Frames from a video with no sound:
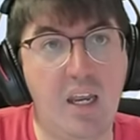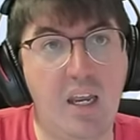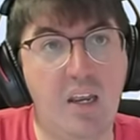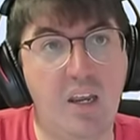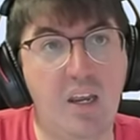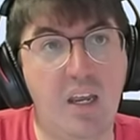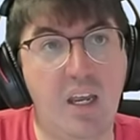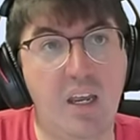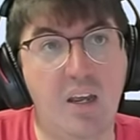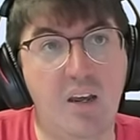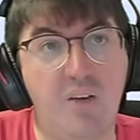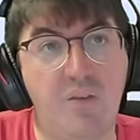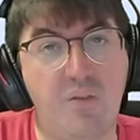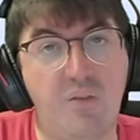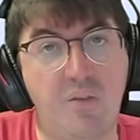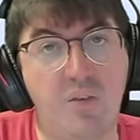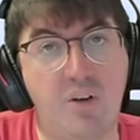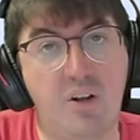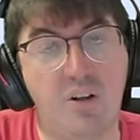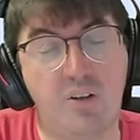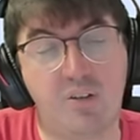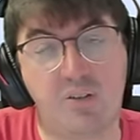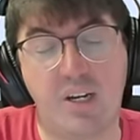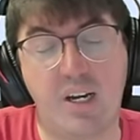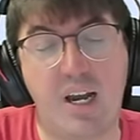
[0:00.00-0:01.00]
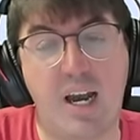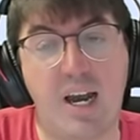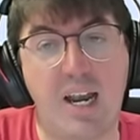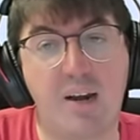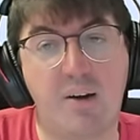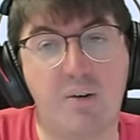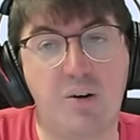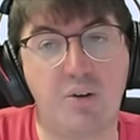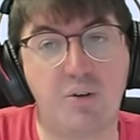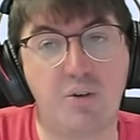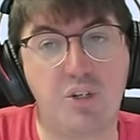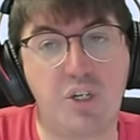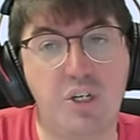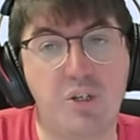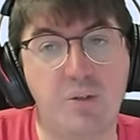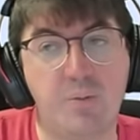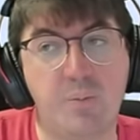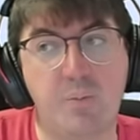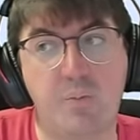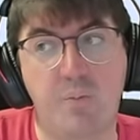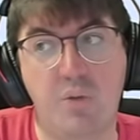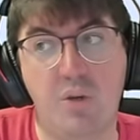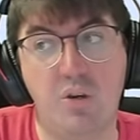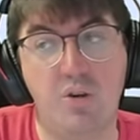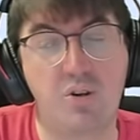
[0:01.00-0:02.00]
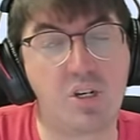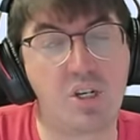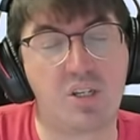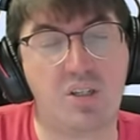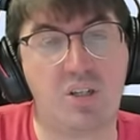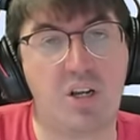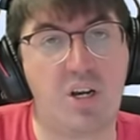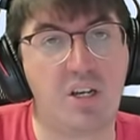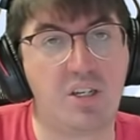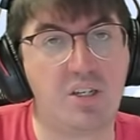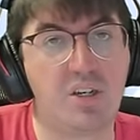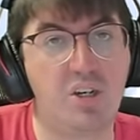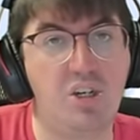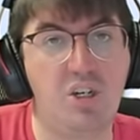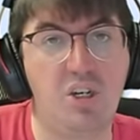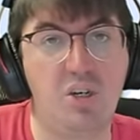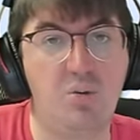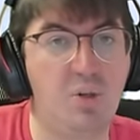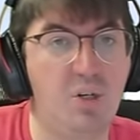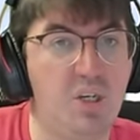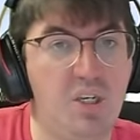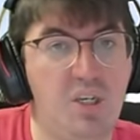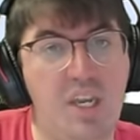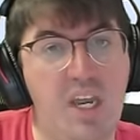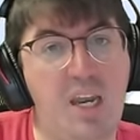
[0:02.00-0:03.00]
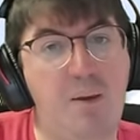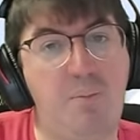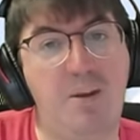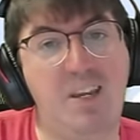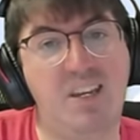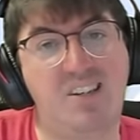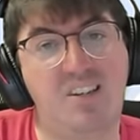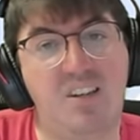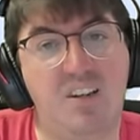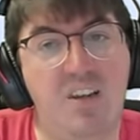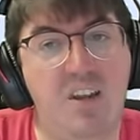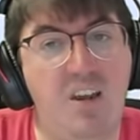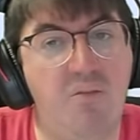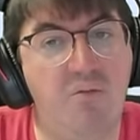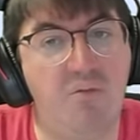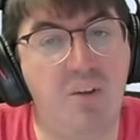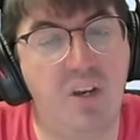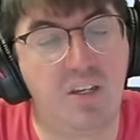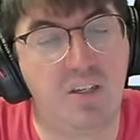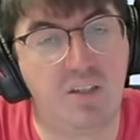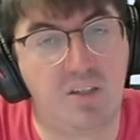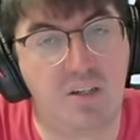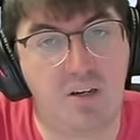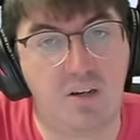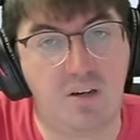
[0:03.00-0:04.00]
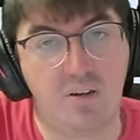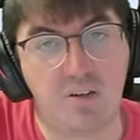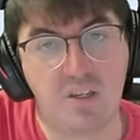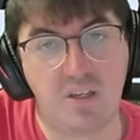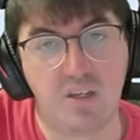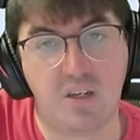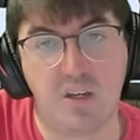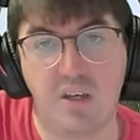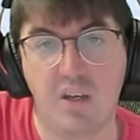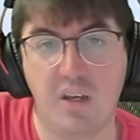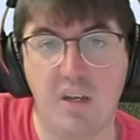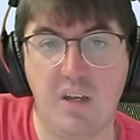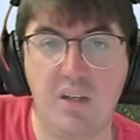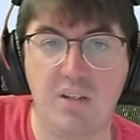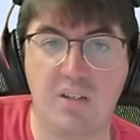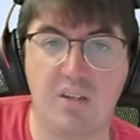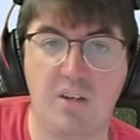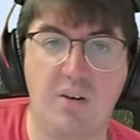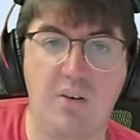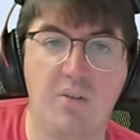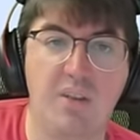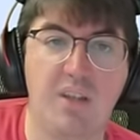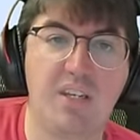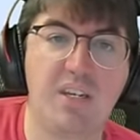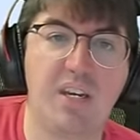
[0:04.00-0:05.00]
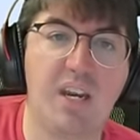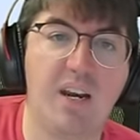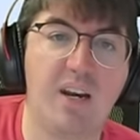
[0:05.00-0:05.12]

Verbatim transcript: if Chloe high rolled you, you just lost because she would just take basically infinite turns. So this